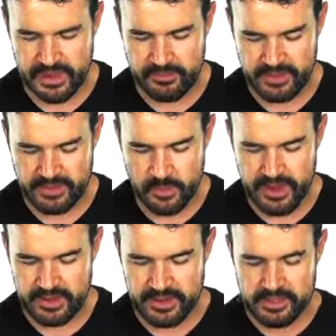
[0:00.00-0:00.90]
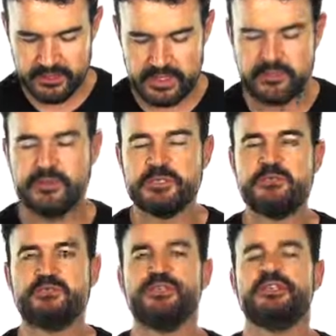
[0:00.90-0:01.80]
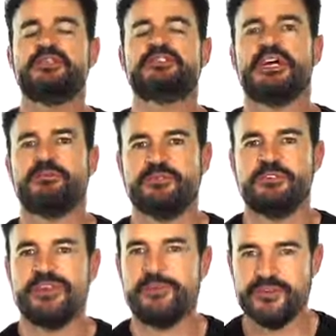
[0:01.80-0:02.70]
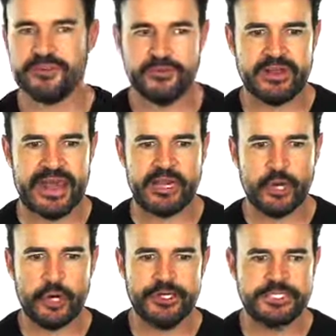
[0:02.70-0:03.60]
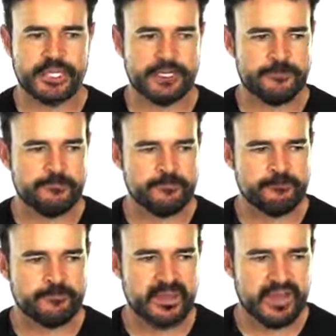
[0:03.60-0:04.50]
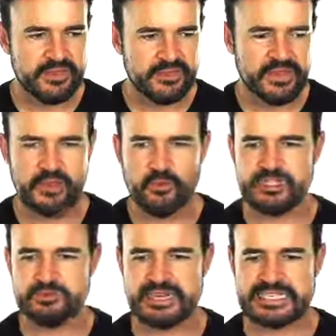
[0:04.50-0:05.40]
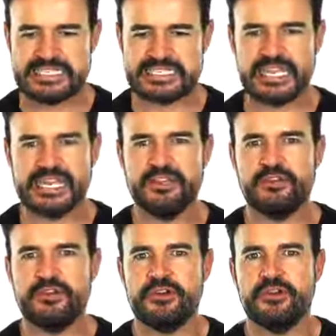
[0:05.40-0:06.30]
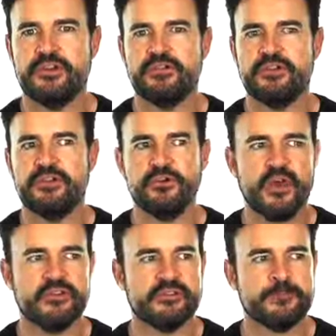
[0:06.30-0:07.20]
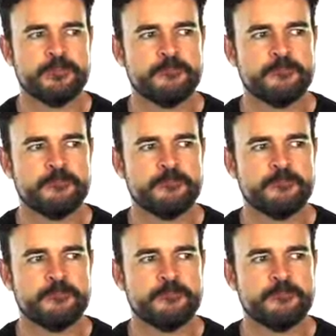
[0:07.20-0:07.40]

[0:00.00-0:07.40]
Oh, and by the way, the difference between chapter and episode, I learned that, I think it was my 2nd year in the US,